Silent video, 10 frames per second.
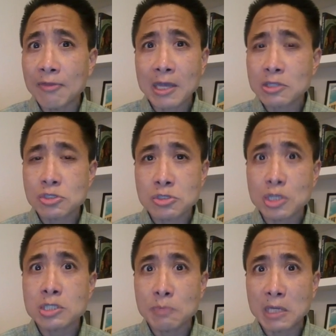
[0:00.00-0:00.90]
And that's
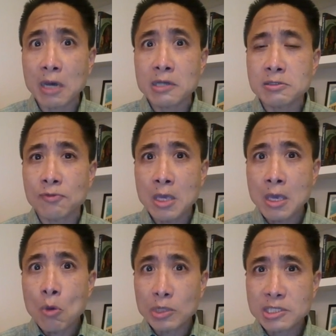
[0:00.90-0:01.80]
just because of
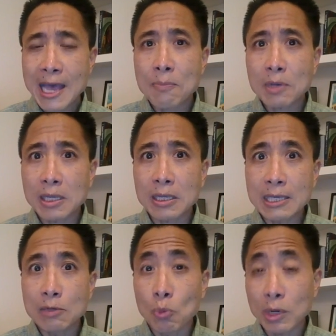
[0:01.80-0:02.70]
what's
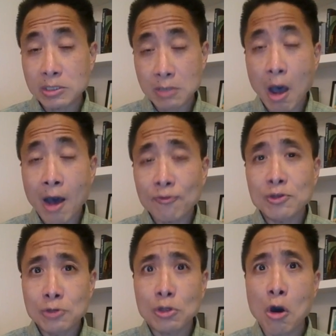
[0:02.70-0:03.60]
happening in what's
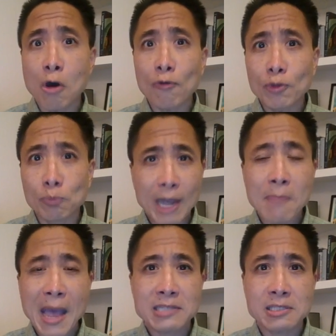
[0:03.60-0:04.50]
often called the
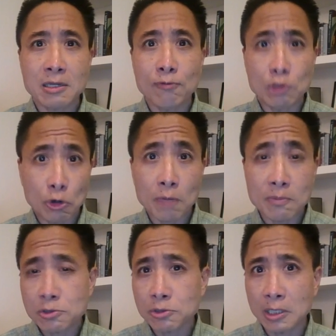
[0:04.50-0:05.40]
breadbasket of
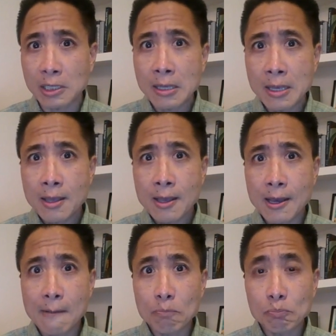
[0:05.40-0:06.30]
Europe, and certainly
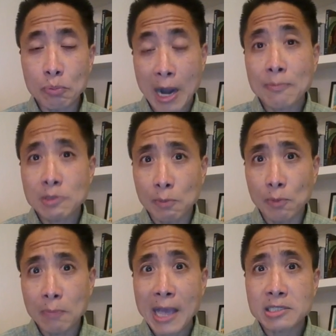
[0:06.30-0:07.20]
perhaps the
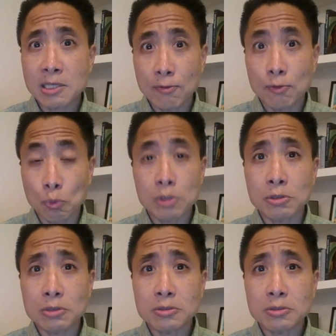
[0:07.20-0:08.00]
breadbasket of the world.